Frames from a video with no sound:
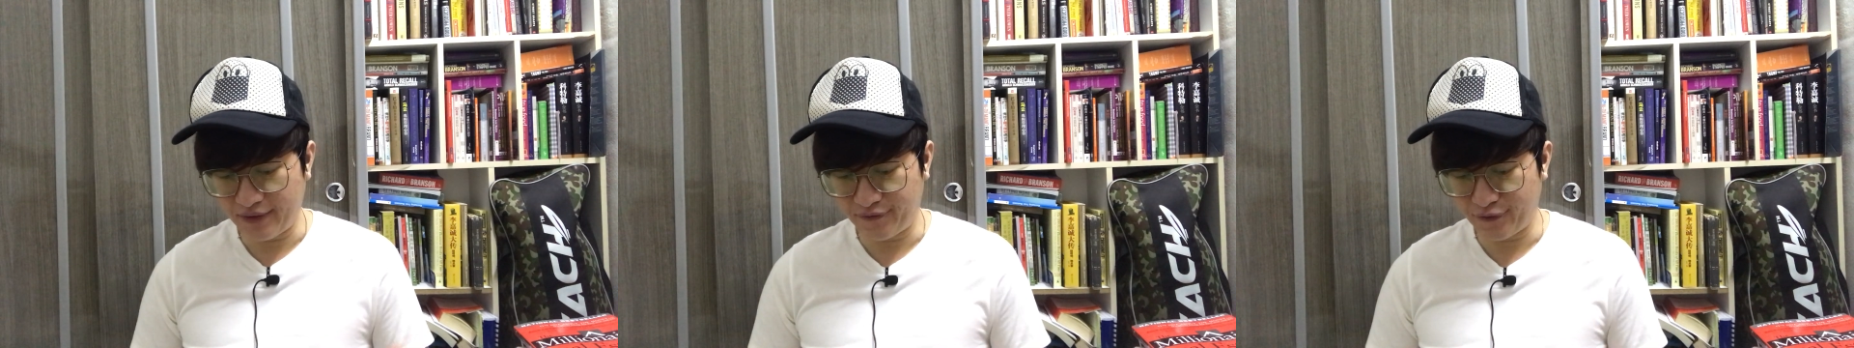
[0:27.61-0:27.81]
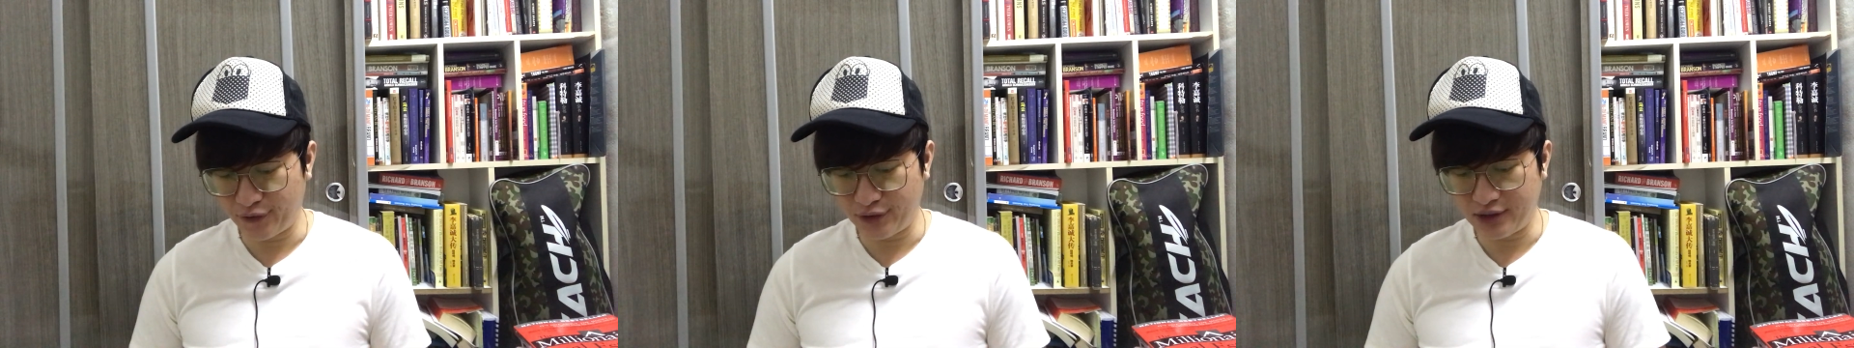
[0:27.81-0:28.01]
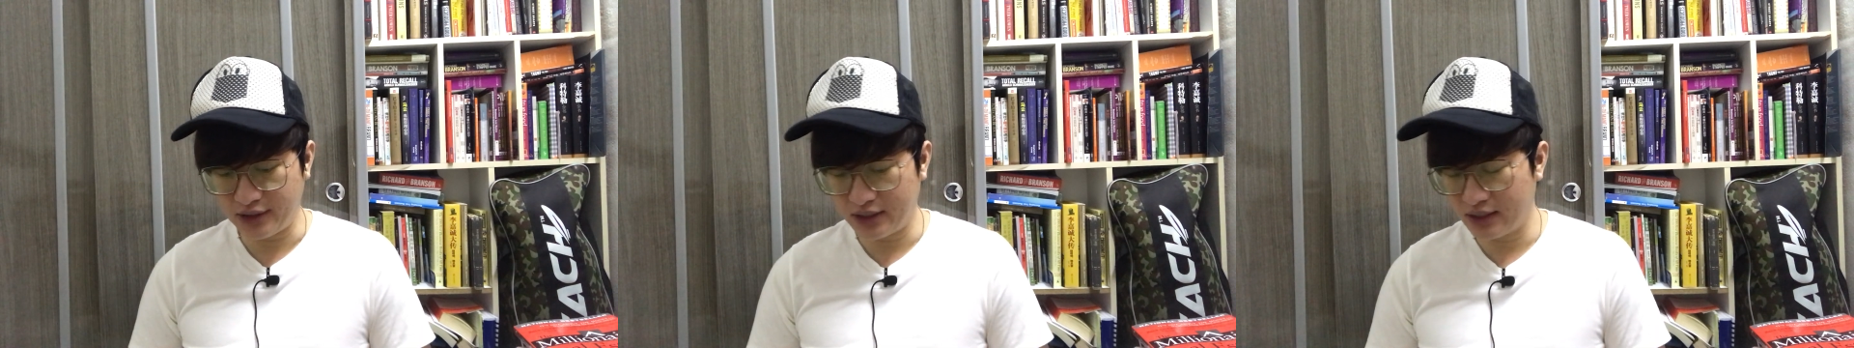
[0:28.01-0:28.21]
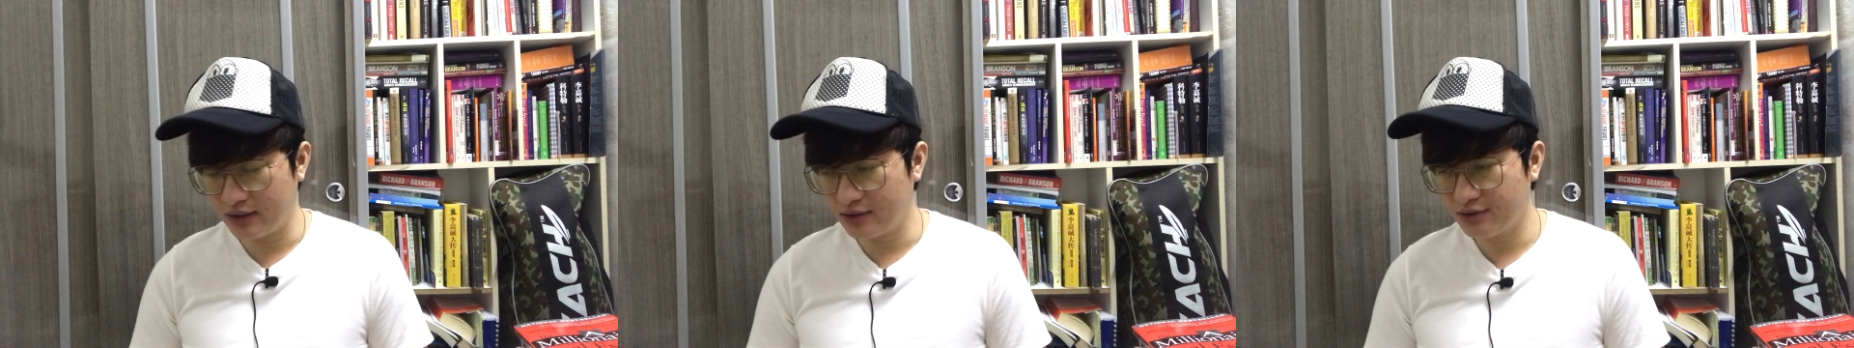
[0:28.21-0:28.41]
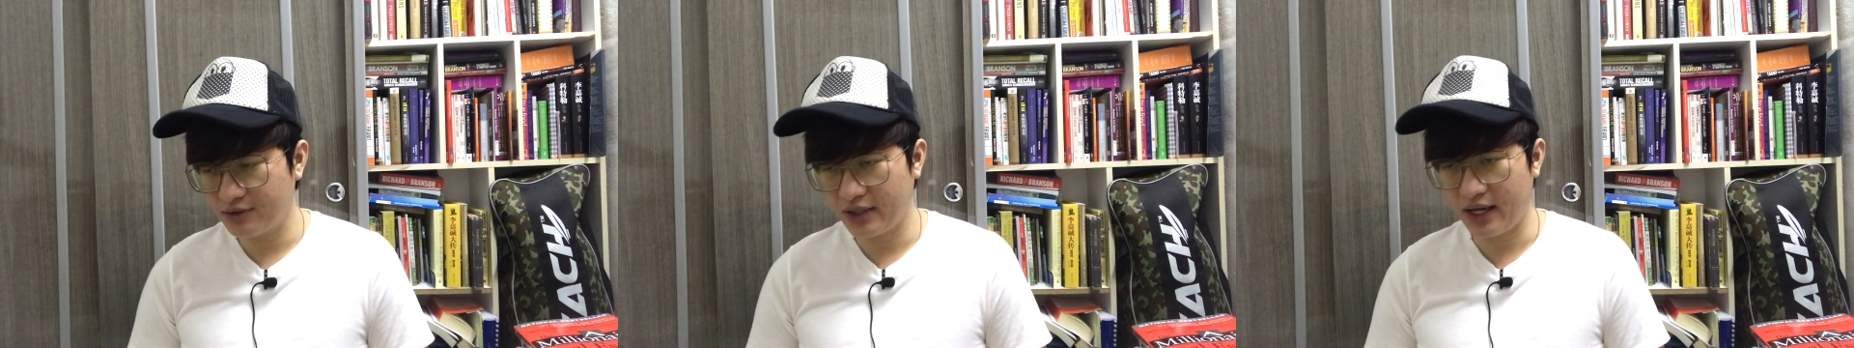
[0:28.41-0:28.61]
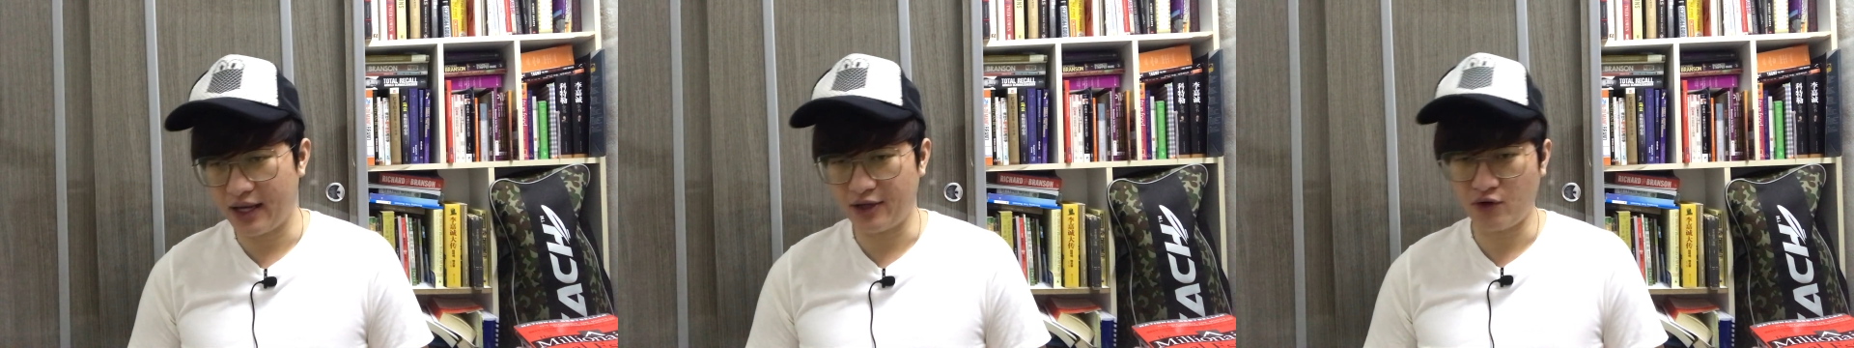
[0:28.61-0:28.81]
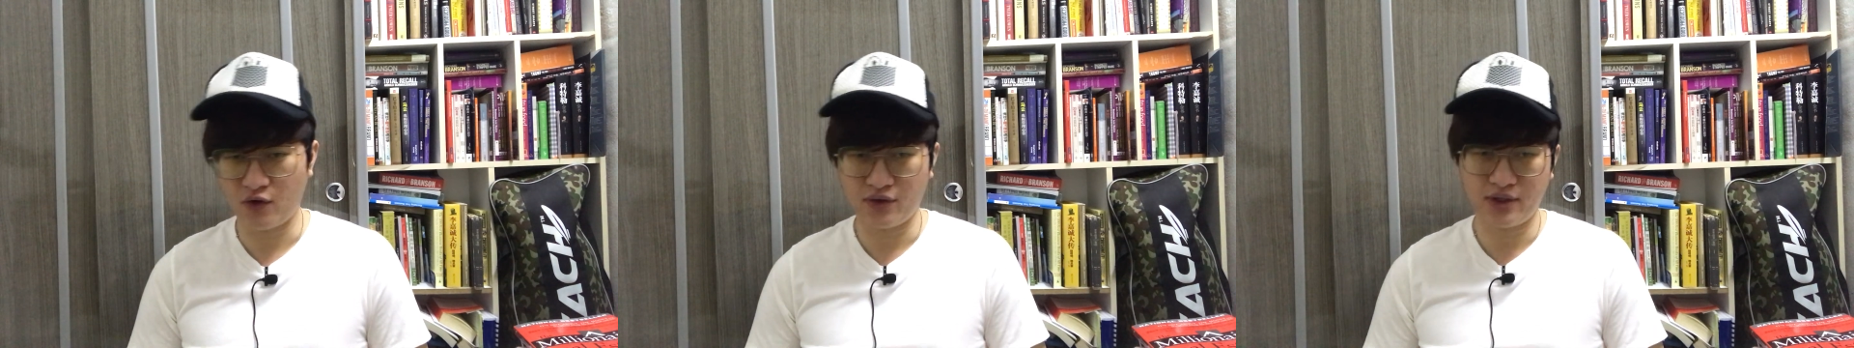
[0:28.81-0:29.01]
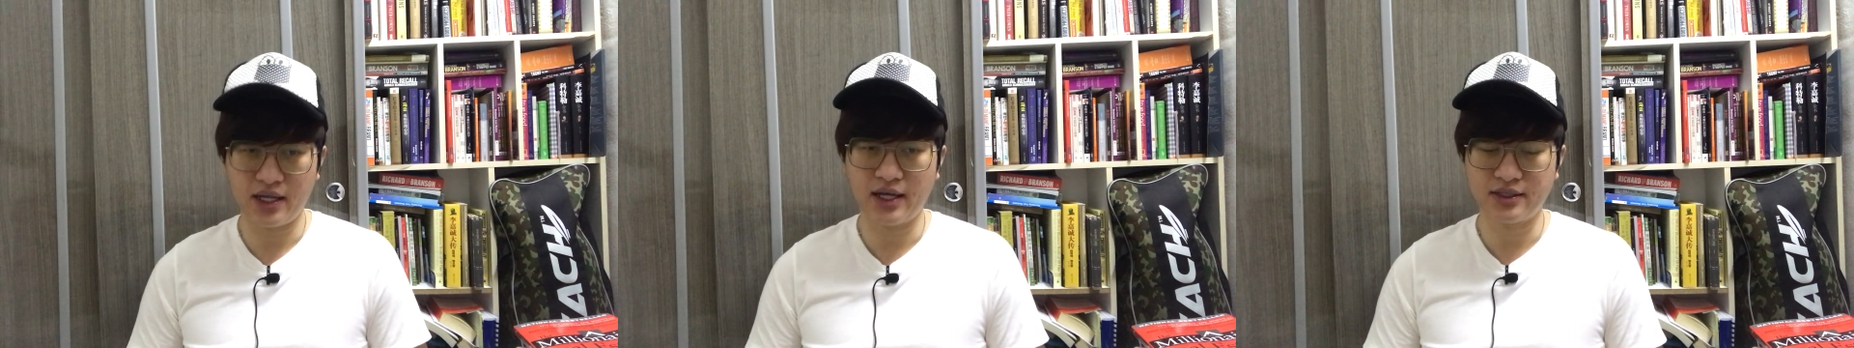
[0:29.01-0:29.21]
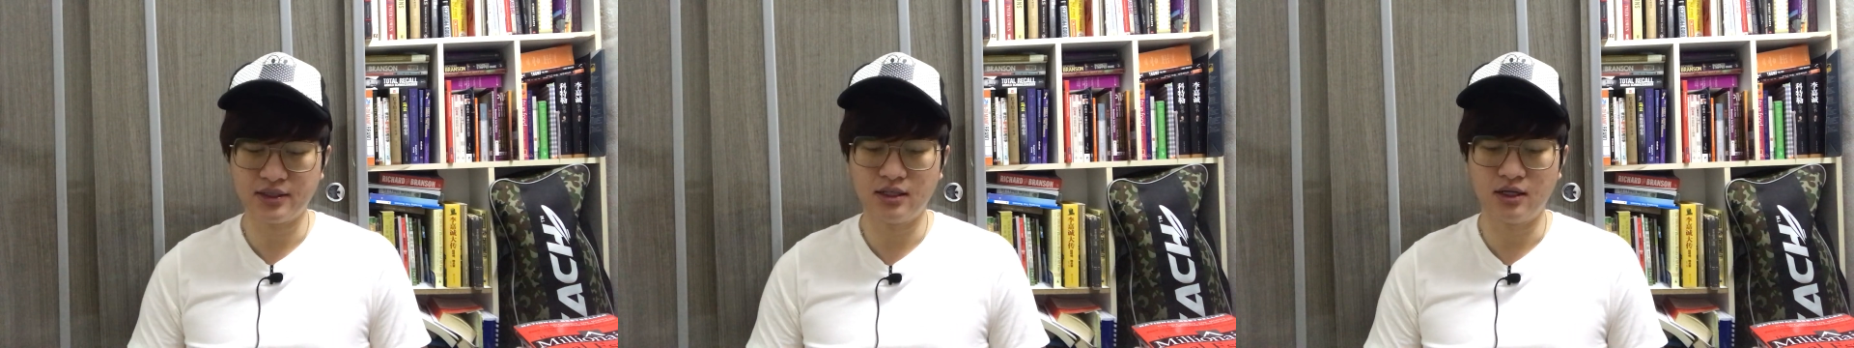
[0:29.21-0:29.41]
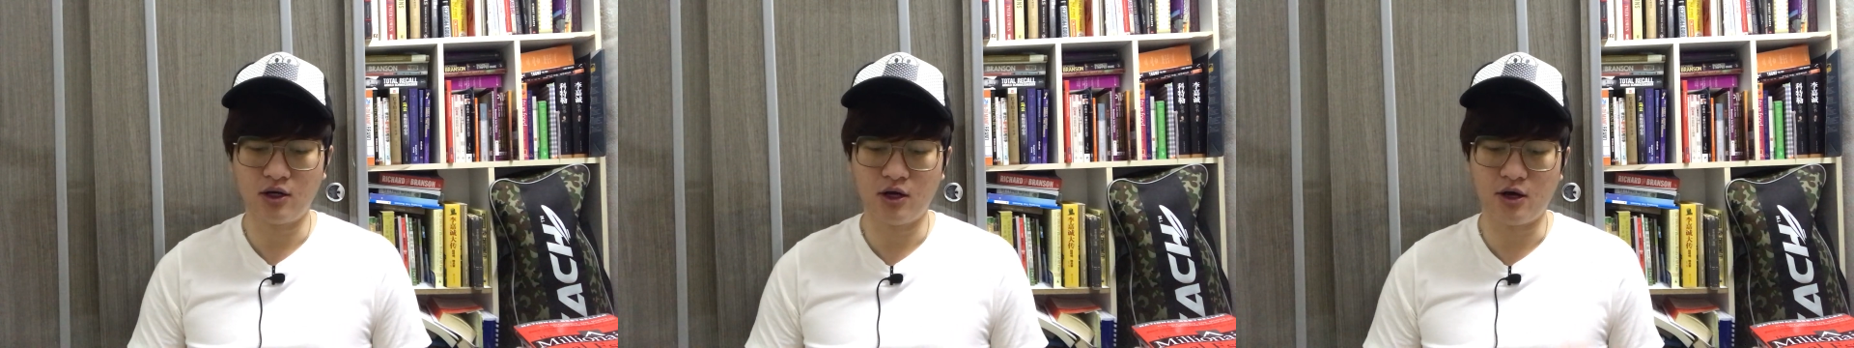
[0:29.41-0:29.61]
influencers, and contacts
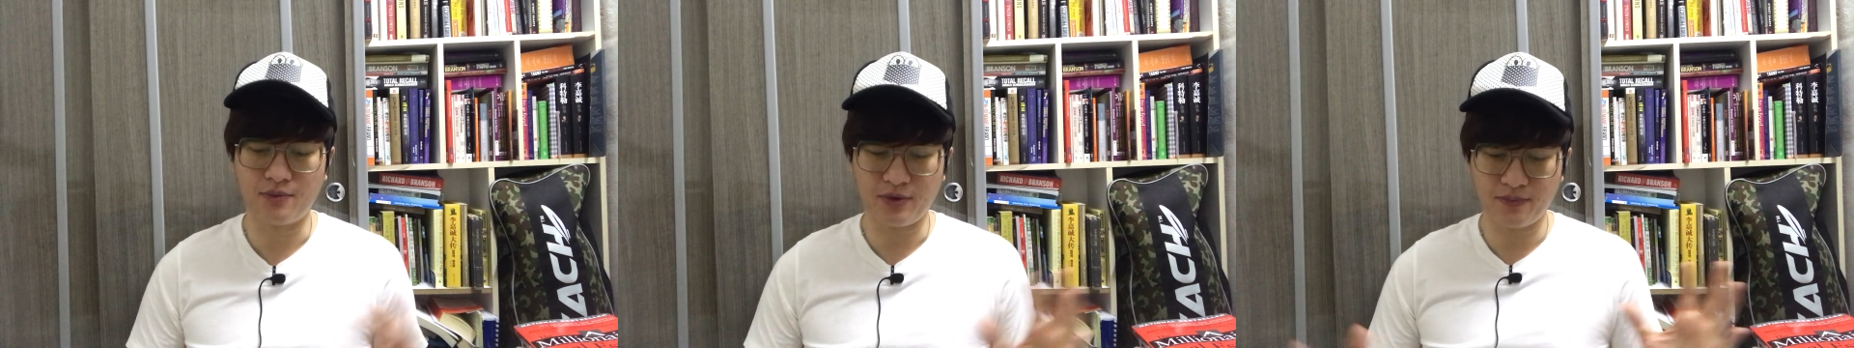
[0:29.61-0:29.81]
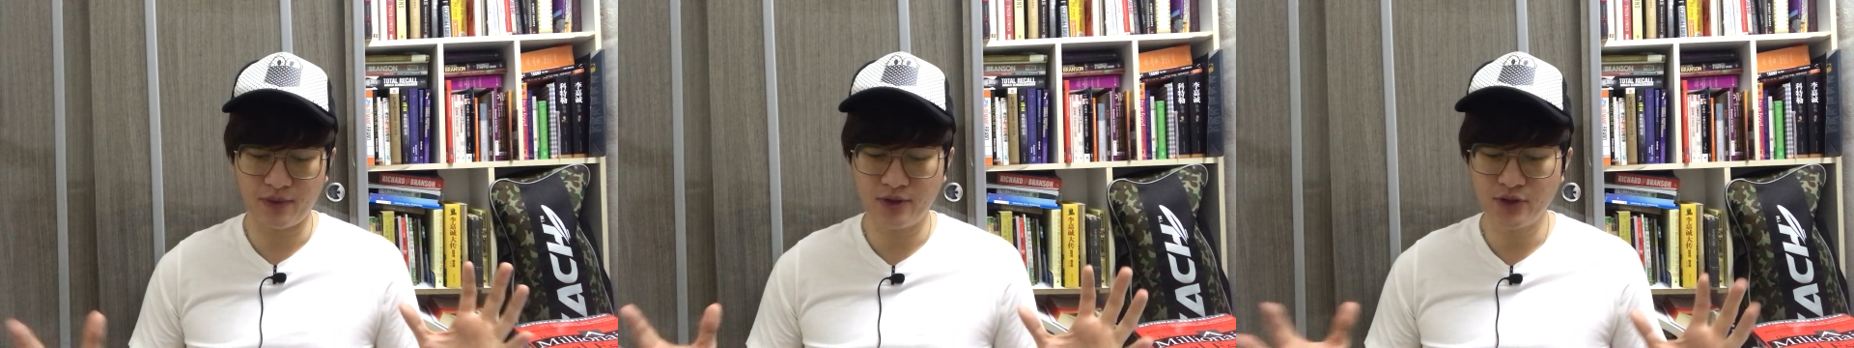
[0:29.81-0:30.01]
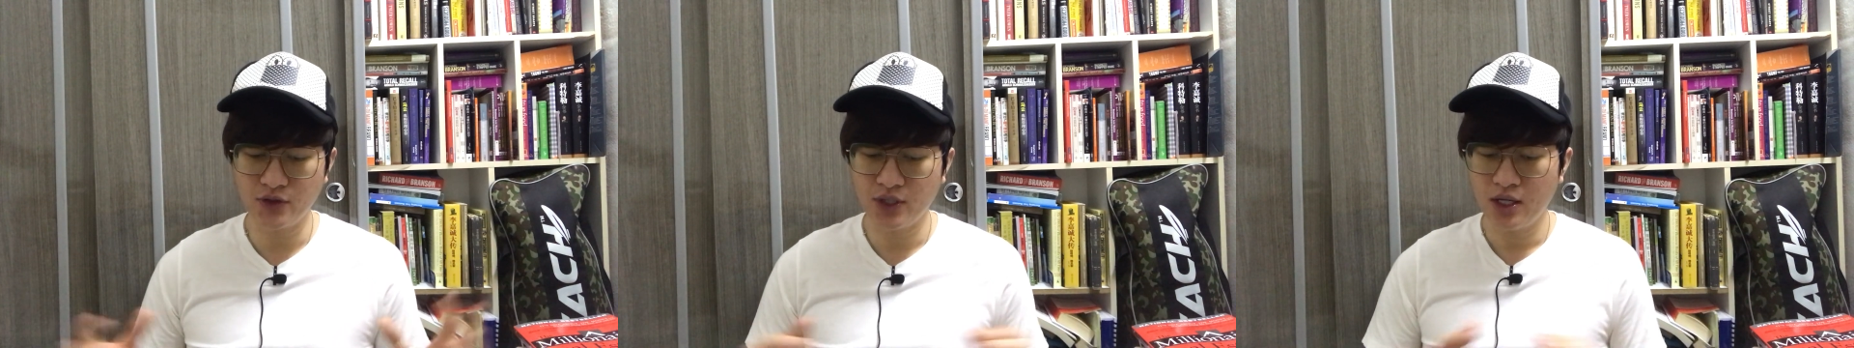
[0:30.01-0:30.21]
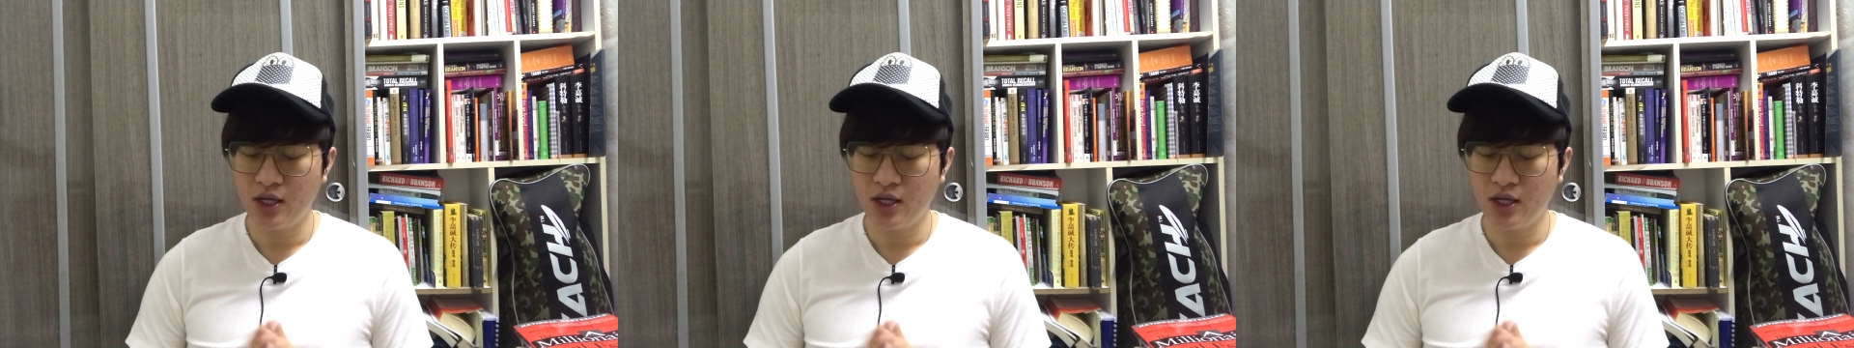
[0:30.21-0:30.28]
a lot of people.